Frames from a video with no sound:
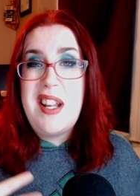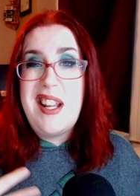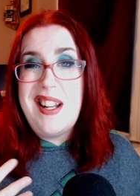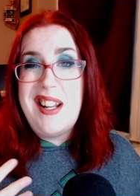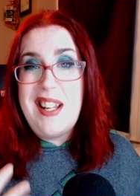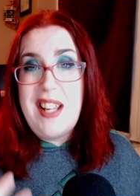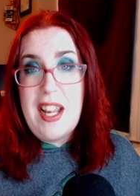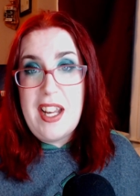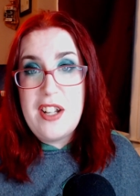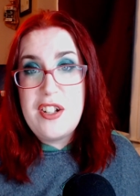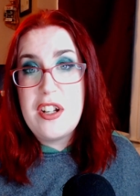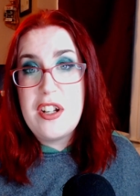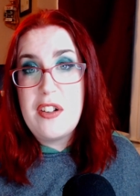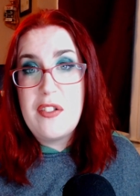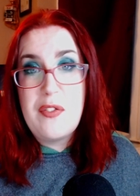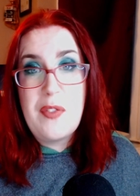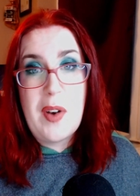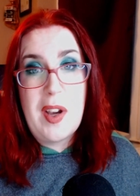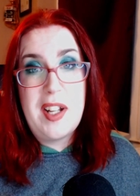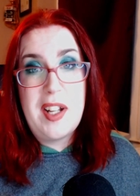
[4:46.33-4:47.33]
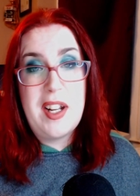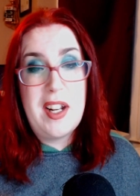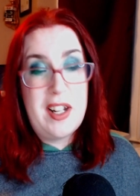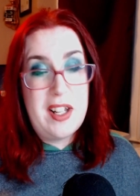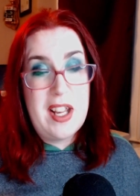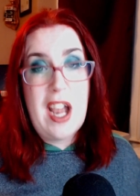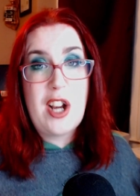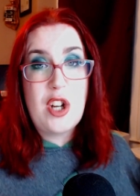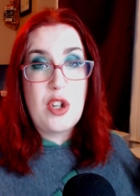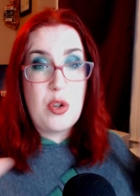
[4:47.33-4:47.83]
engaging fight and
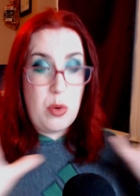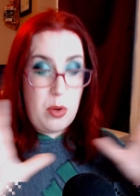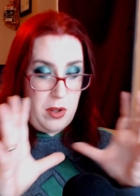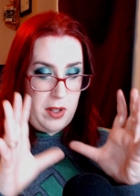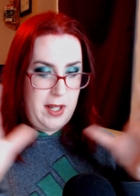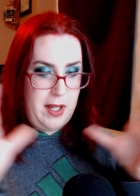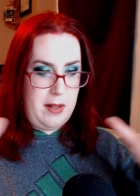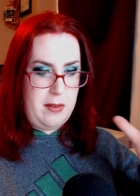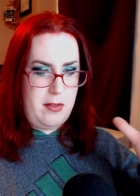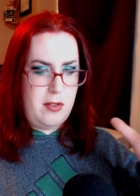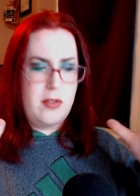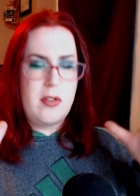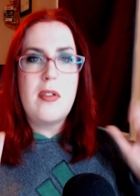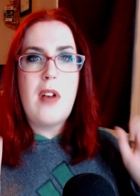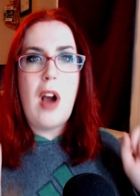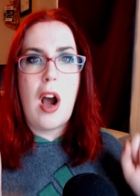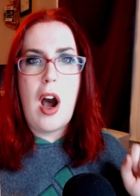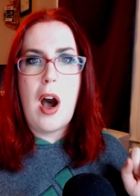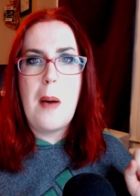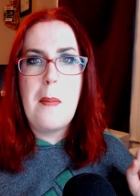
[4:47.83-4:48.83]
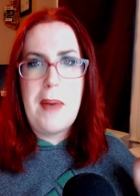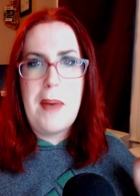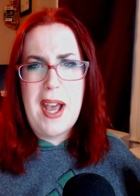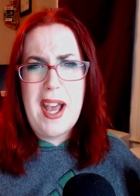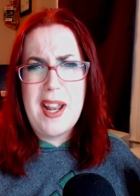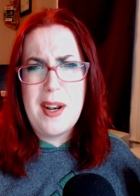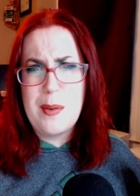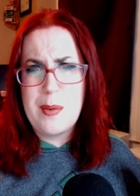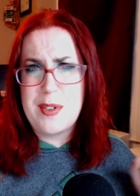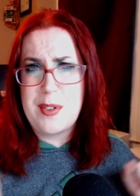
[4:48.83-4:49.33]
the actual
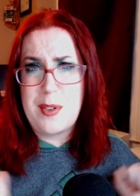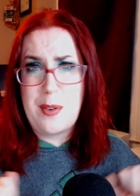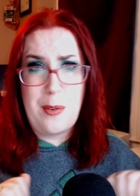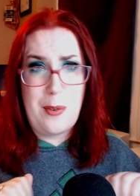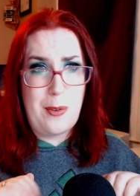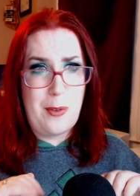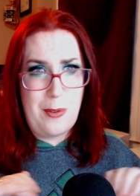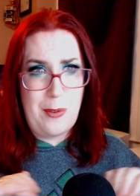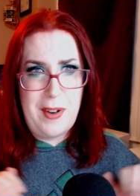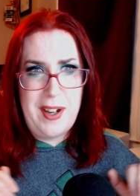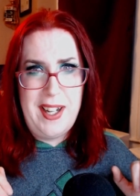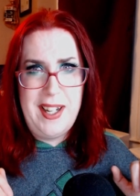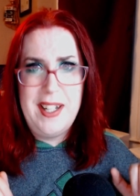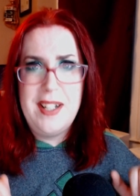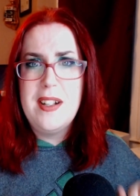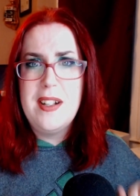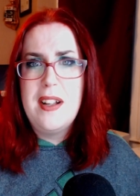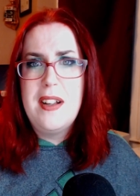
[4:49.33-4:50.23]
combat was great.